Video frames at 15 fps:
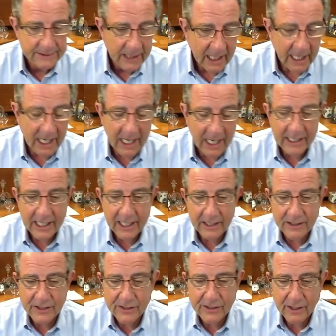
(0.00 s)
I
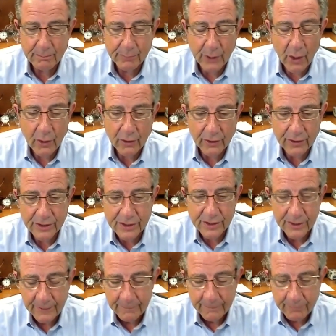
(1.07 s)
kid some brokers.
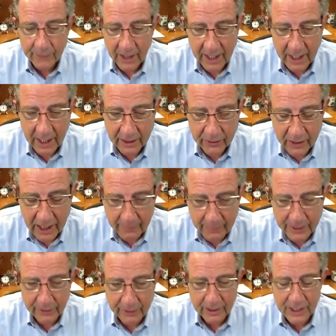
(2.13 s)
I don't know how
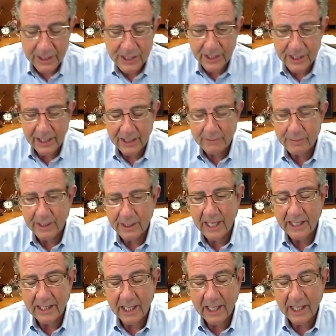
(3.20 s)
many are listening in, but
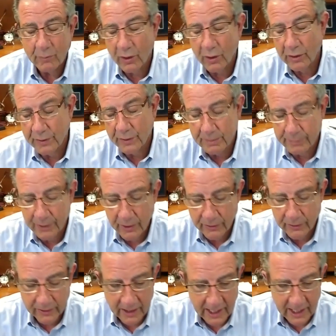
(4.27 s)
I worked with a
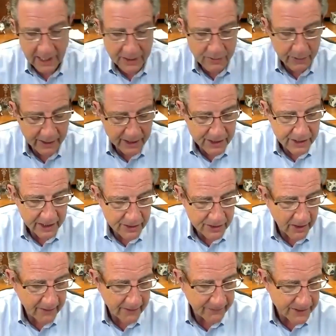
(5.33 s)
broker last week, 6
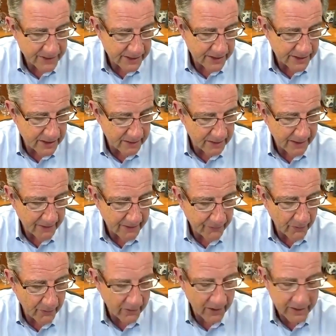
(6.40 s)
offices and about
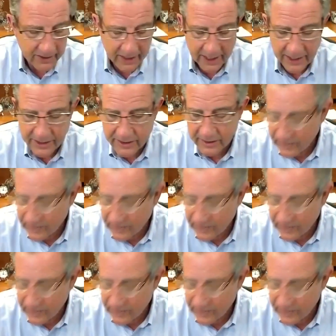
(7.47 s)
400 agents.